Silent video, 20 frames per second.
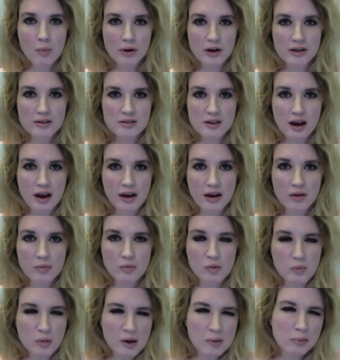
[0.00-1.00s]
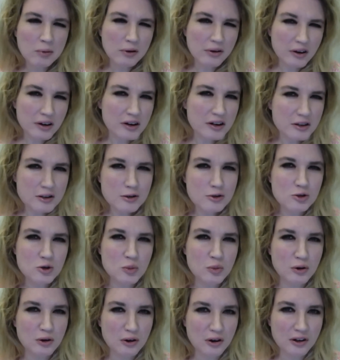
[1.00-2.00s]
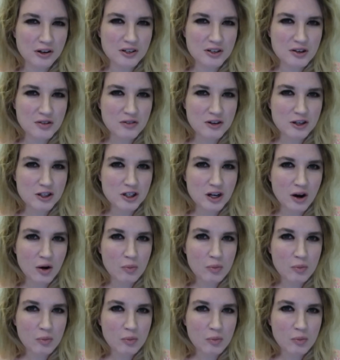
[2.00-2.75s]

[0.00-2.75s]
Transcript: But it's like, but people are into the Supergirl TV show.